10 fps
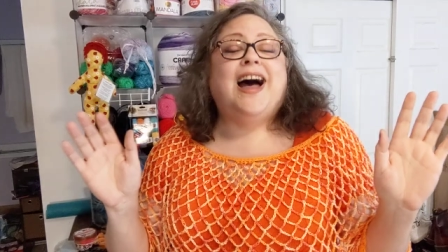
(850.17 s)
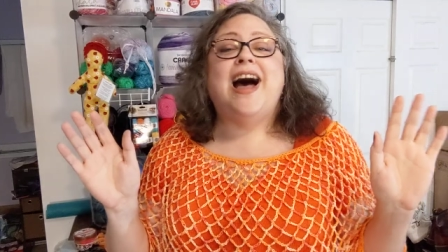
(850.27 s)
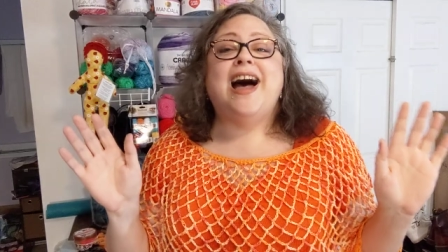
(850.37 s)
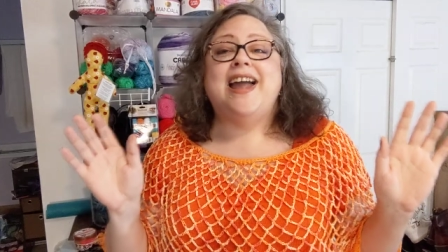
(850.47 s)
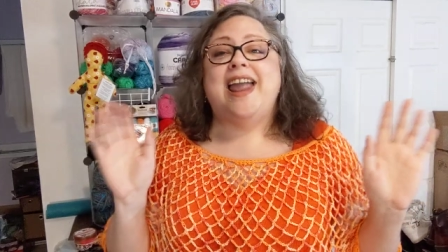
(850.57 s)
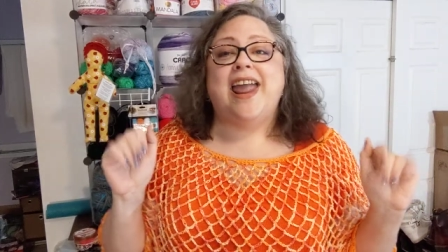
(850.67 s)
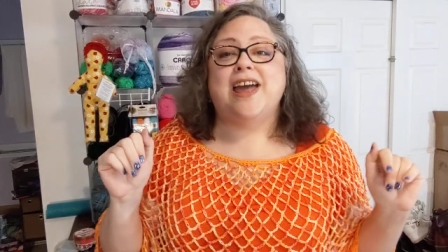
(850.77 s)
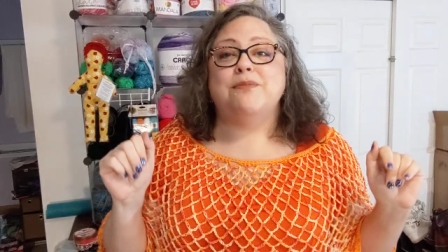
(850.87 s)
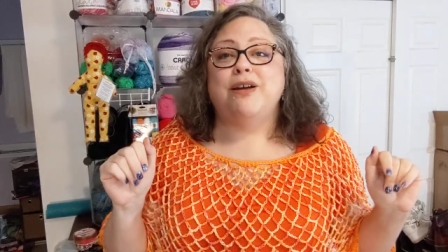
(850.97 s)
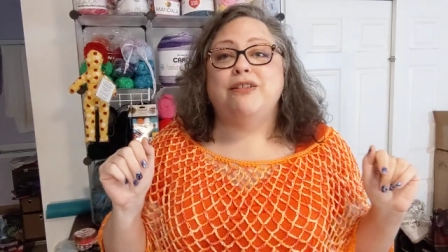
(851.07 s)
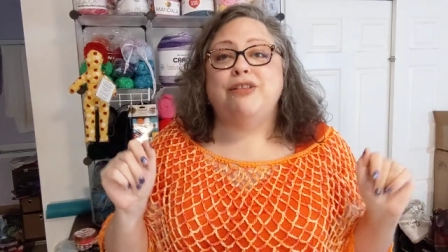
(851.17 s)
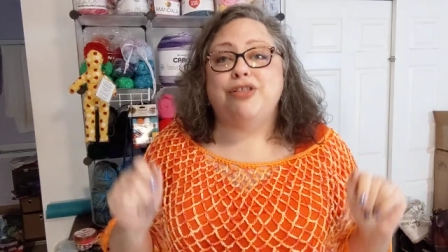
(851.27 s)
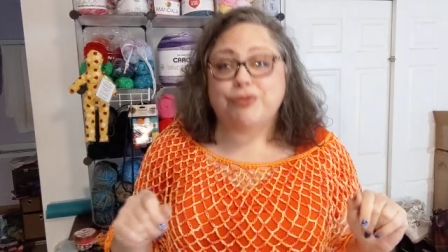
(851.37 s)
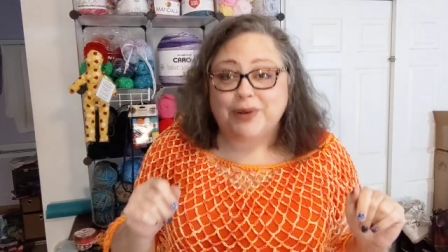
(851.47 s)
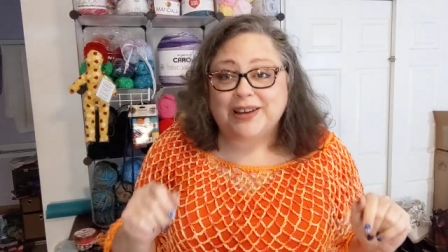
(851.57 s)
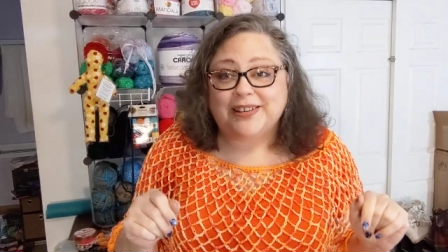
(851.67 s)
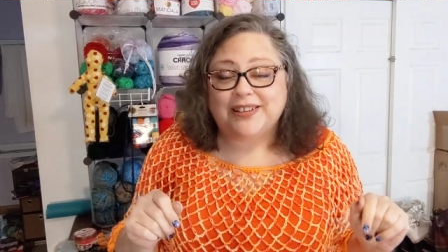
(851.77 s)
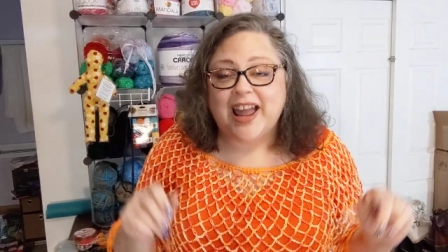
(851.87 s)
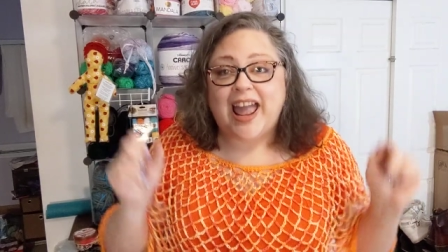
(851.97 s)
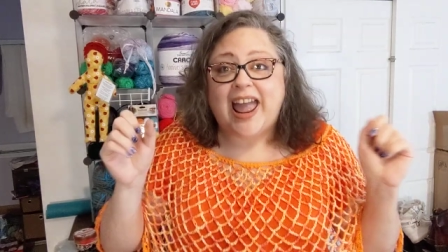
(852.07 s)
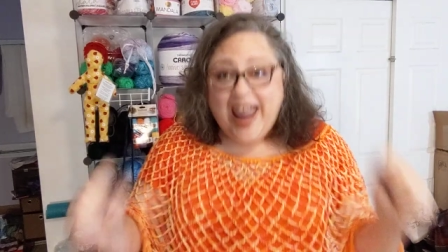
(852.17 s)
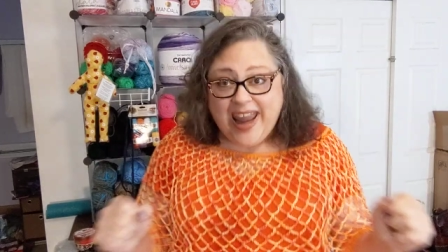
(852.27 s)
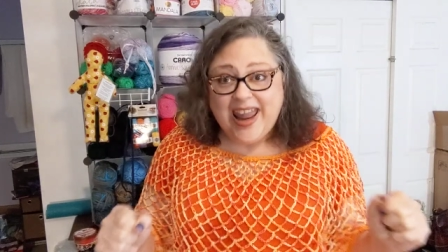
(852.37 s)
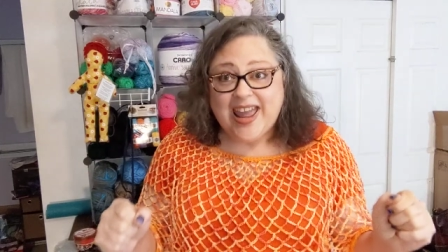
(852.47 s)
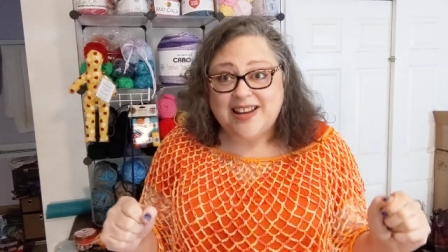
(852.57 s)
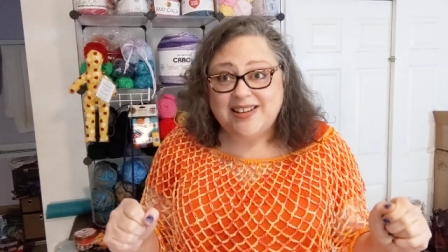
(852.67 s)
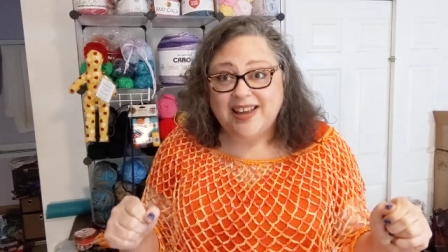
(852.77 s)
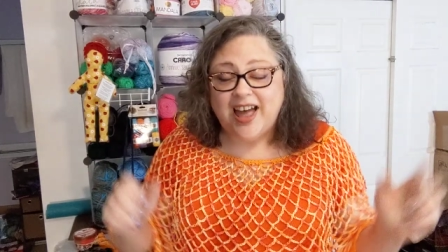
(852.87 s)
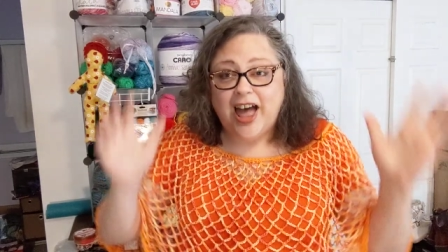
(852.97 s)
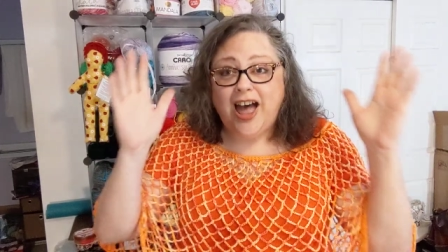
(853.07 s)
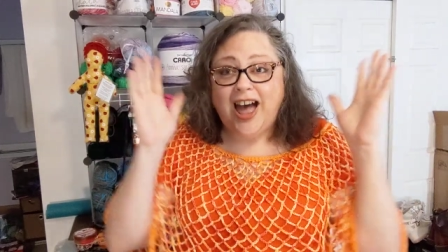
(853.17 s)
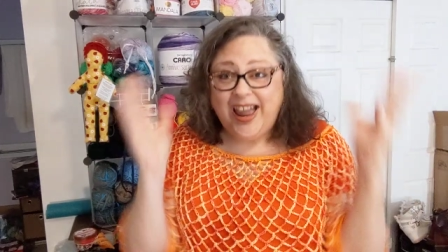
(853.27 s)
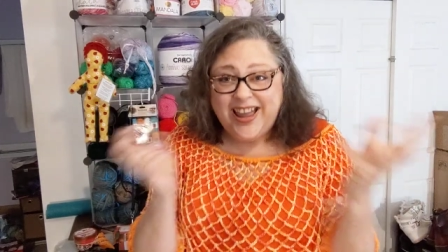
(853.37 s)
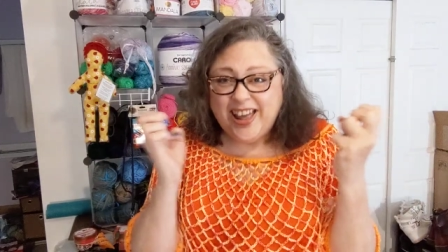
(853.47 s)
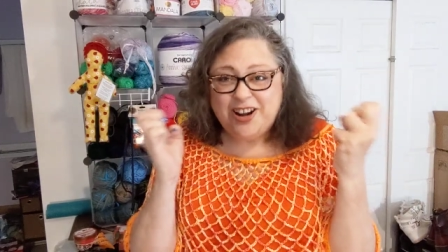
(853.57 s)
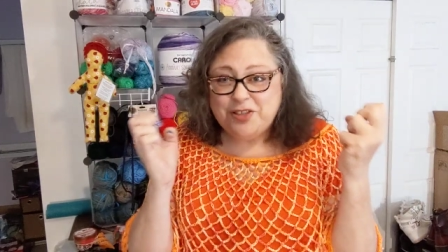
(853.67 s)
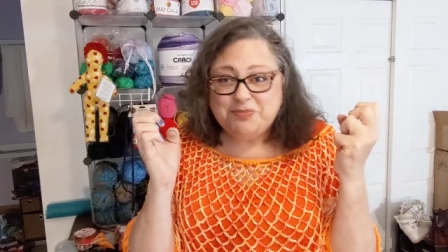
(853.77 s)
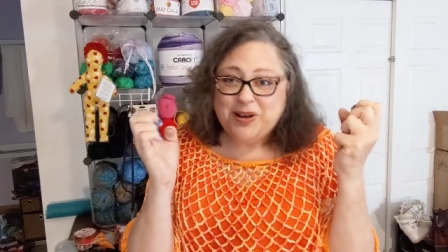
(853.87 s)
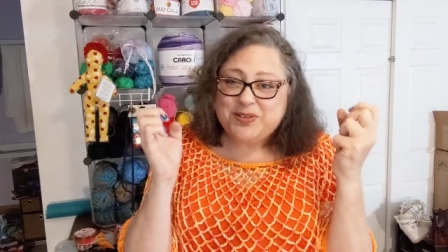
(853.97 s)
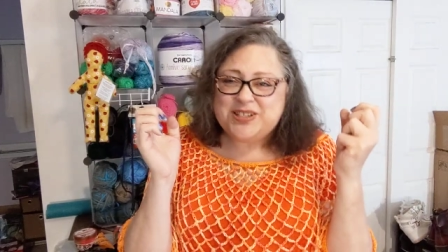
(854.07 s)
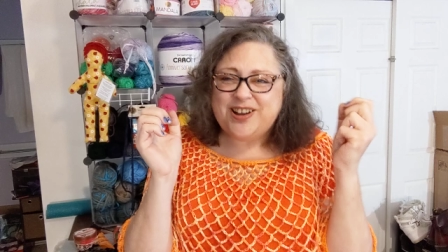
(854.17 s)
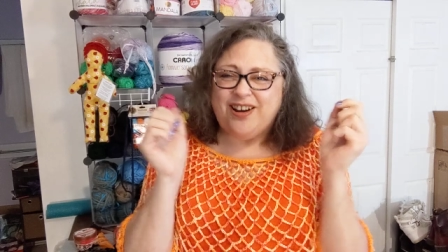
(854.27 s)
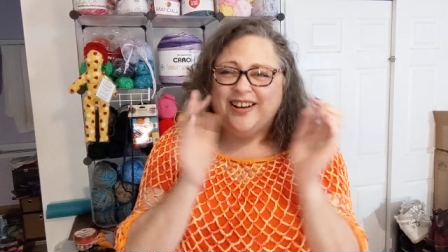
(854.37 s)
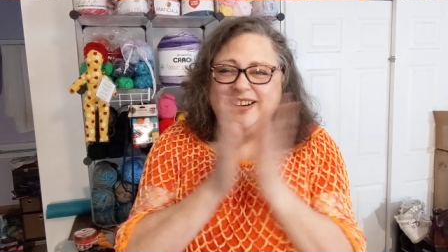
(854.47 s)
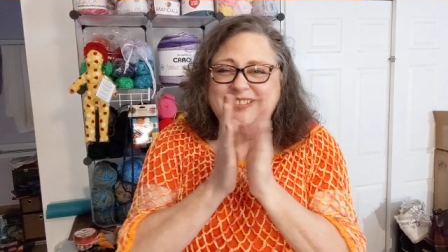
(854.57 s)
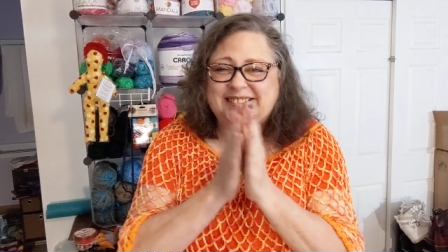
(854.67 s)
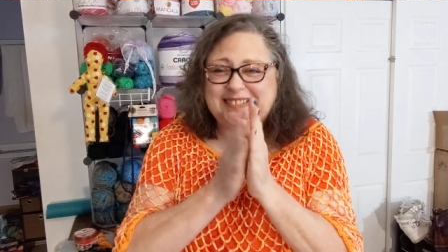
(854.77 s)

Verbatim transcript: I am thrilled. And I got another postcard.